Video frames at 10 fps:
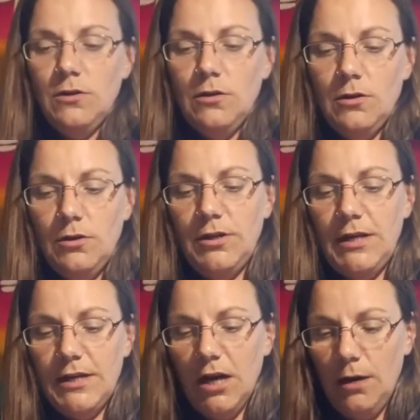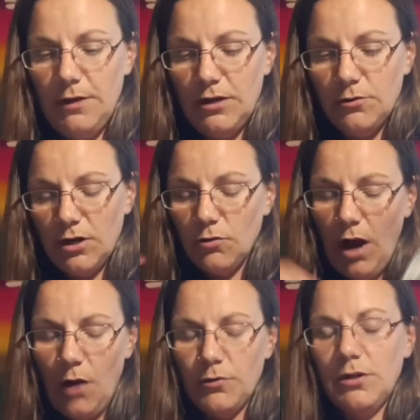You need to come into it
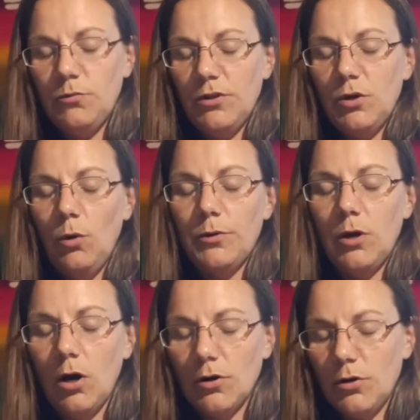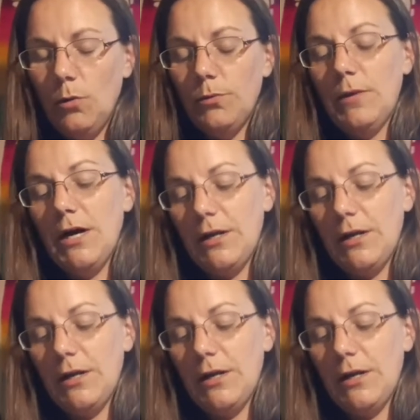grounded with an open heart and an open mind.